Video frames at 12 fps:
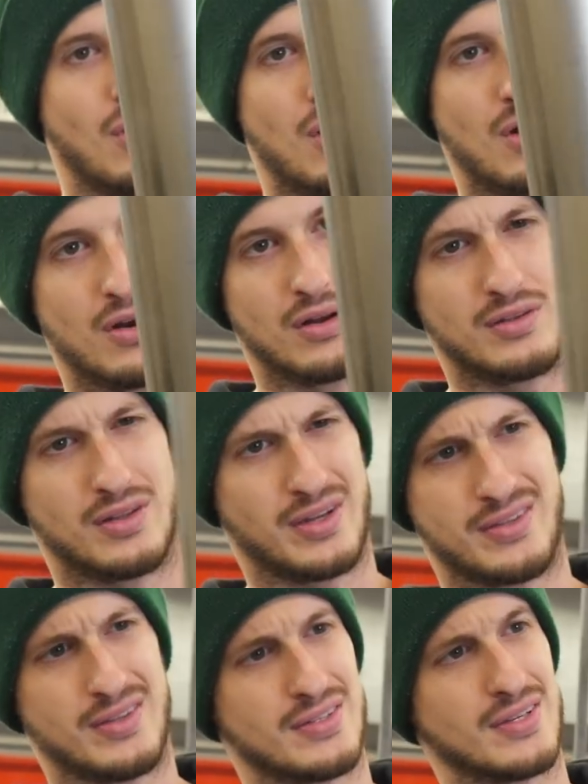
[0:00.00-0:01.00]
raw like
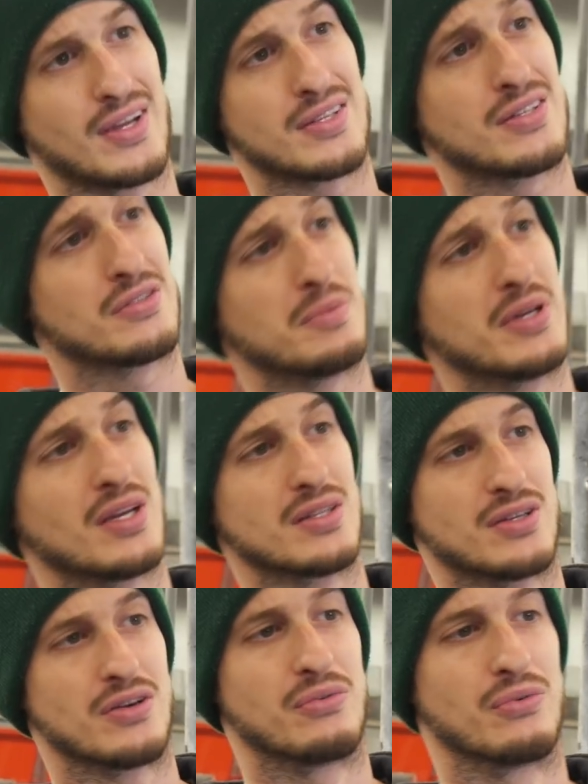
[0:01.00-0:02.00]
this. I guess this would be
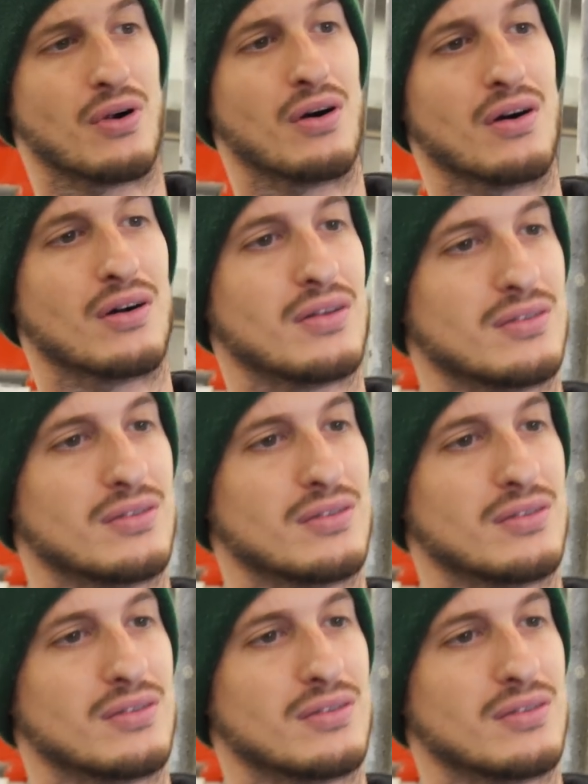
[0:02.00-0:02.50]
considered raw,